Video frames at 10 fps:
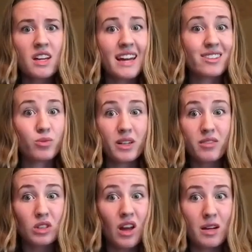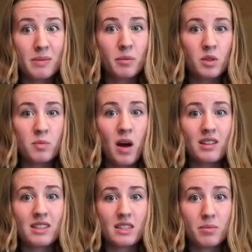gets rid of a lot of people's
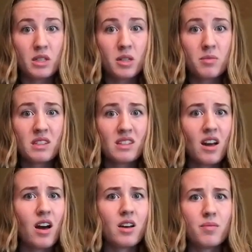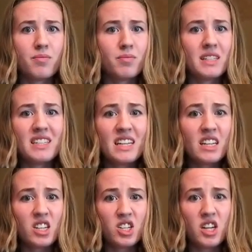POTS symptoms, but
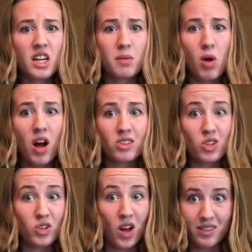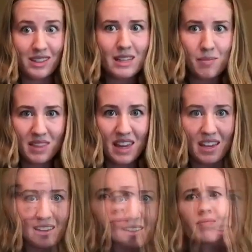deconditioning and POTS are not the same
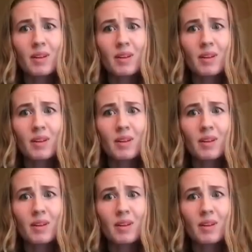thing.